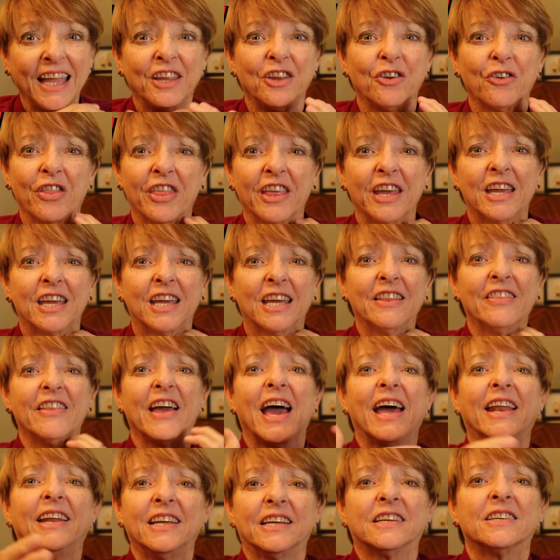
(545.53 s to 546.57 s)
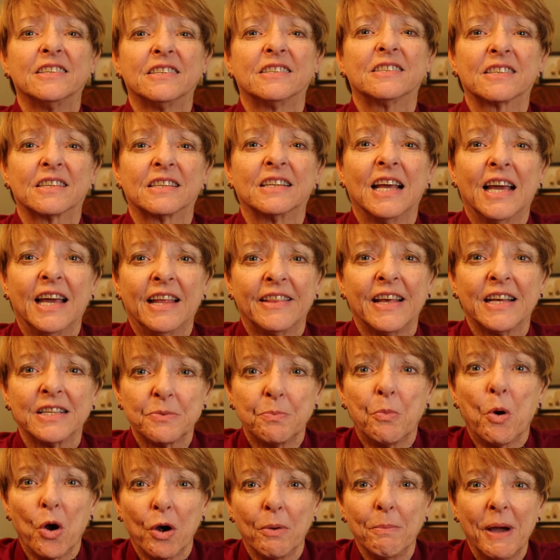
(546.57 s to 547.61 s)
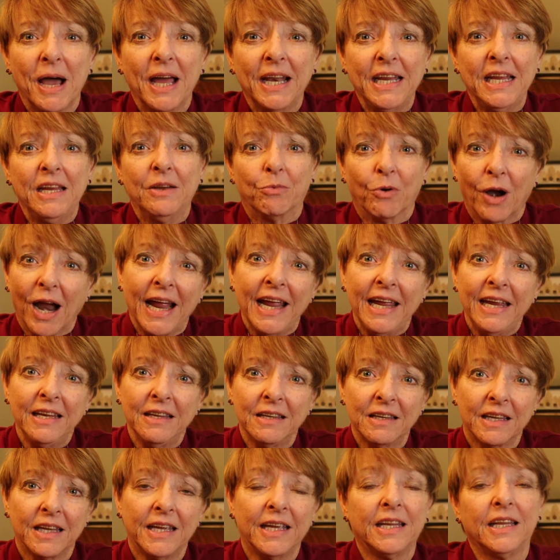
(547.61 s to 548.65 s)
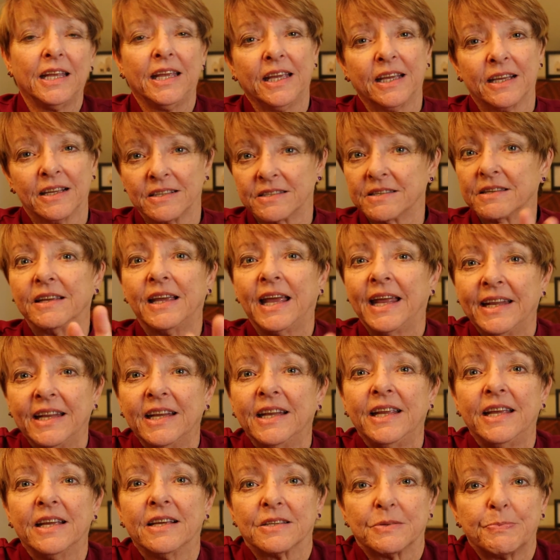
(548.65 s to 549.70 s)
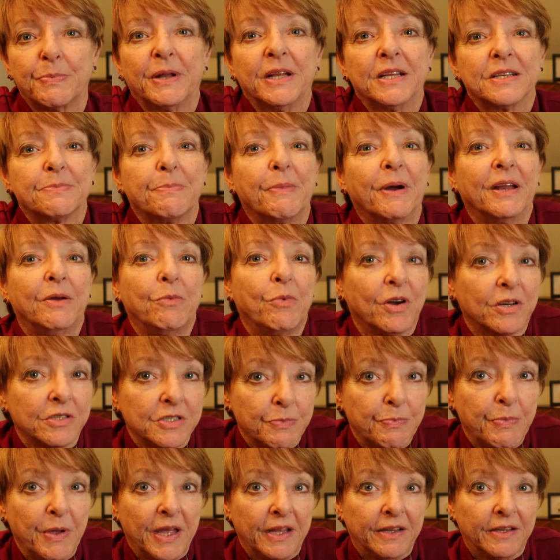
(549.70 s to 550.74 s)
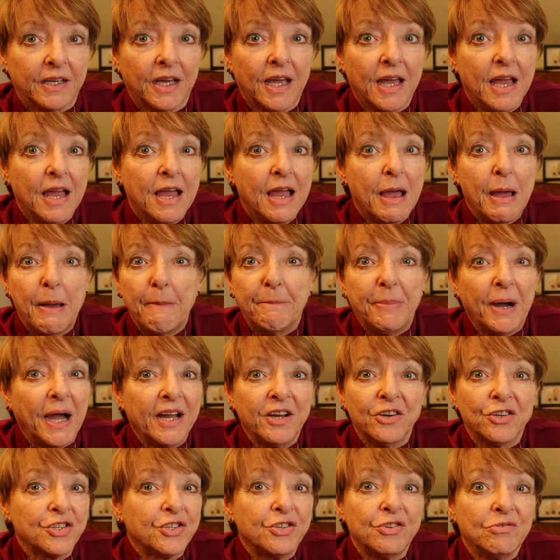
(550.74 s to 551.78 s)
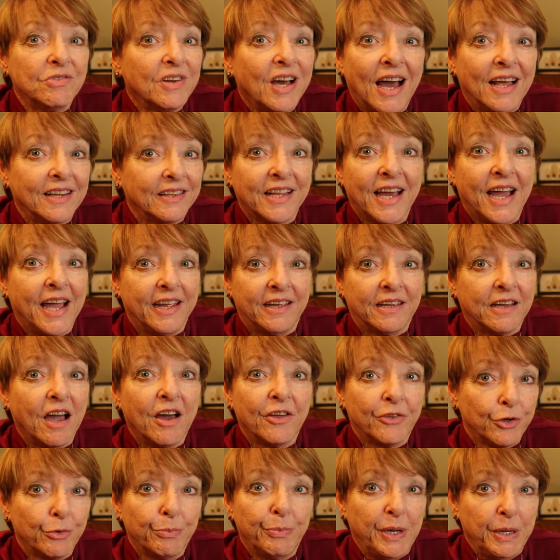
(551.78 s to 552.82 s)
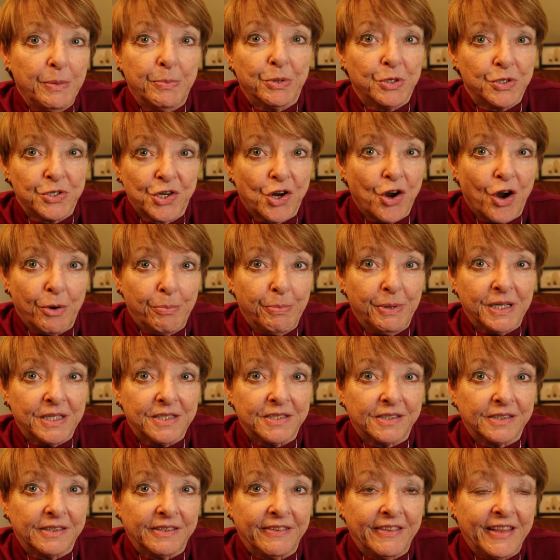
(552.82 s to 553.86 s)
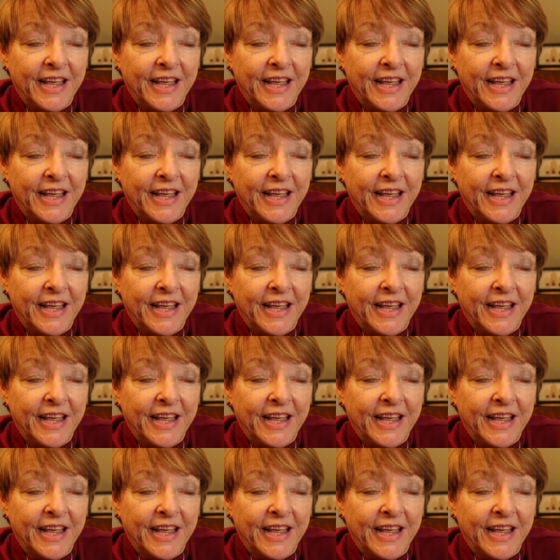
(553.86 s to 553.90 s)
You're thinking that's more money, right? It is, and it is, but it's money well spent. Buyers do not like other people's carpets.